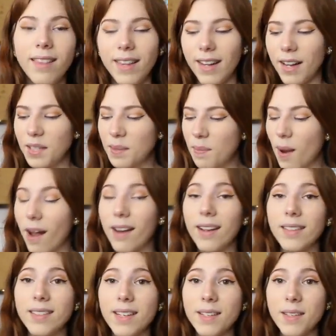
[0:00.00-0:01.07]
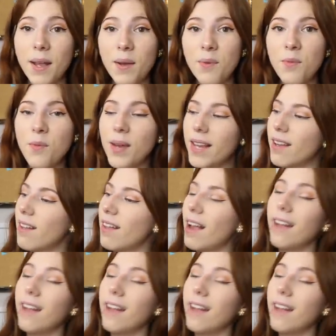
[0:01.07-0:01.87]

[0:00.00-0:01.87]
The next product is a wheel